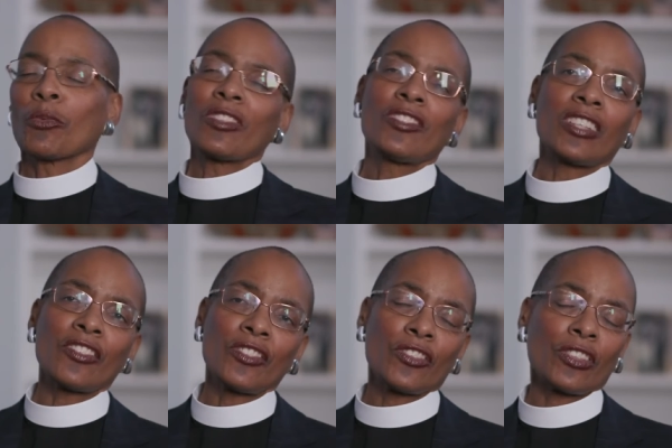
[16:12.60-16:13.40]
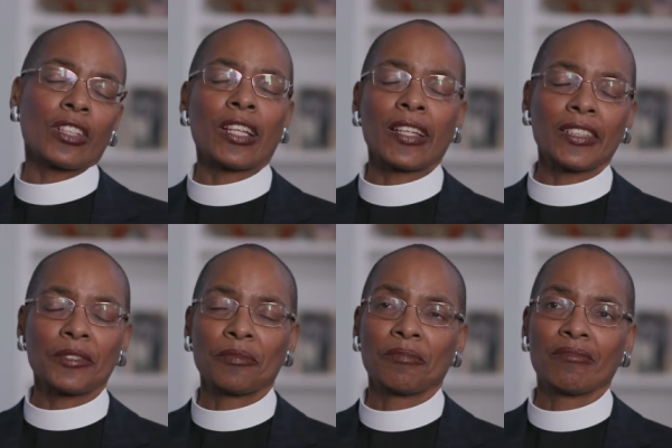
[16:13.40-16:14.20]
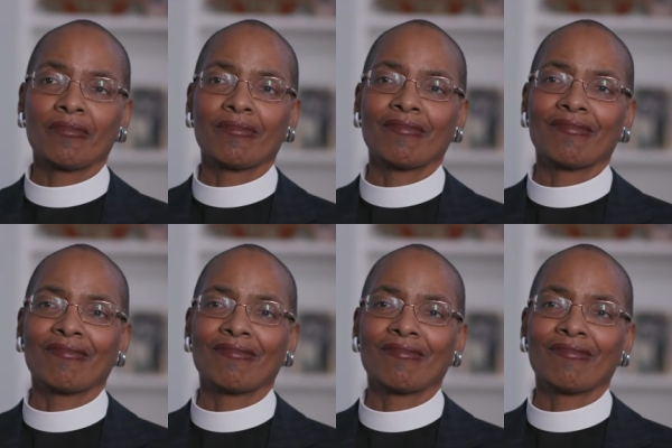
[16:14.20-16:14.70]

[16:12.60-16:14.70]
what's justice look like? Man,